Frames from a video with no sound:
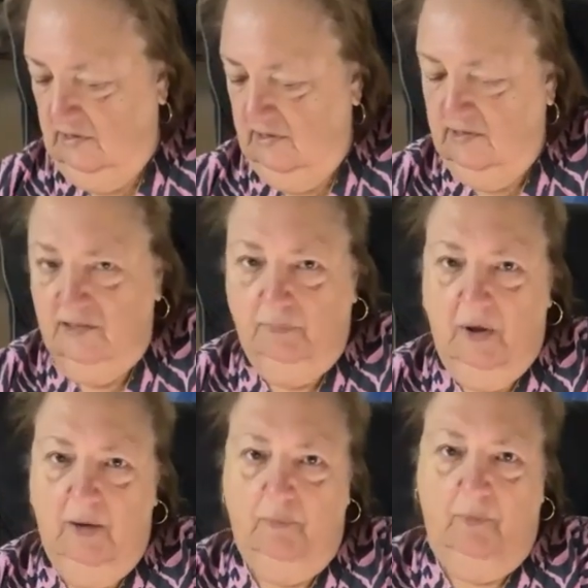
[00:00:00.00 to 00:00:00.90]
besides this
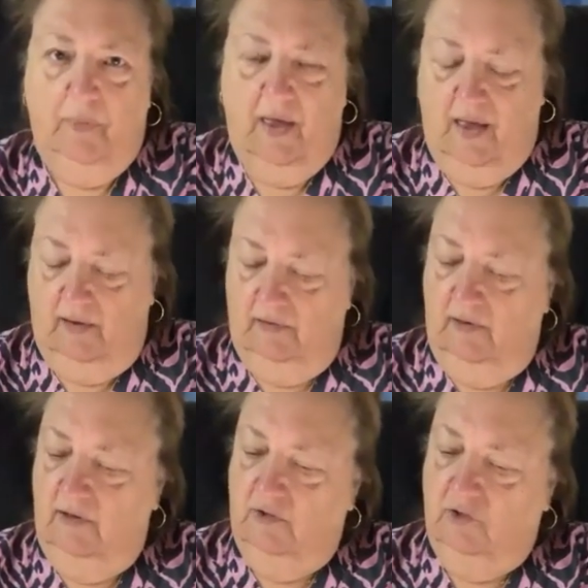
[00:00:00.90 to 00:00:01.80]
paper pack
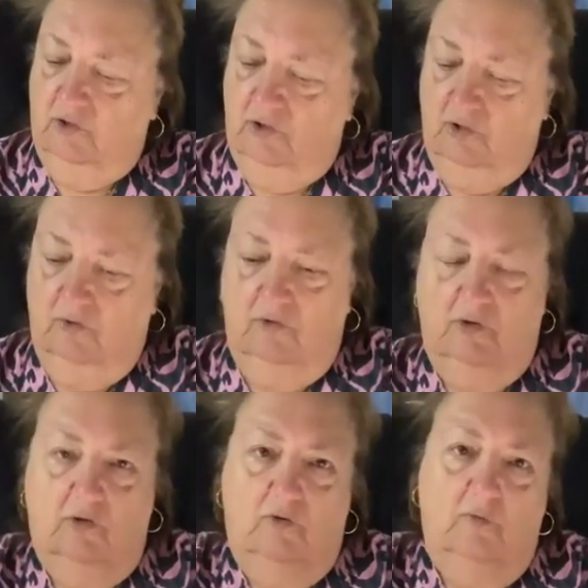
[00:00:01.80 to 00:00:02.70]
that I just showed
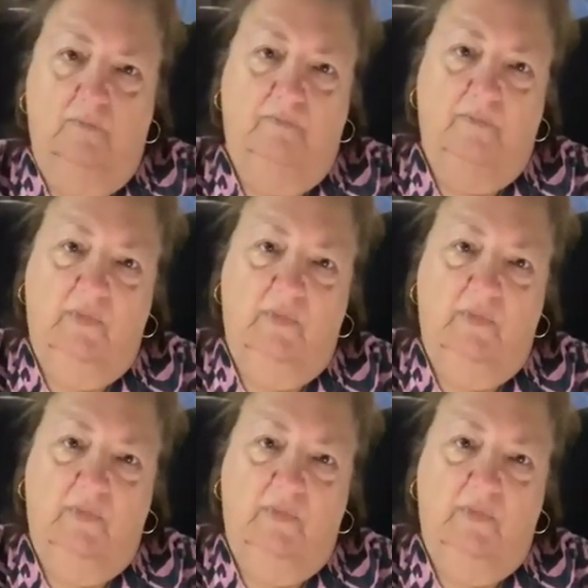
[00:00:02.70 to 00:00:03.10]
you,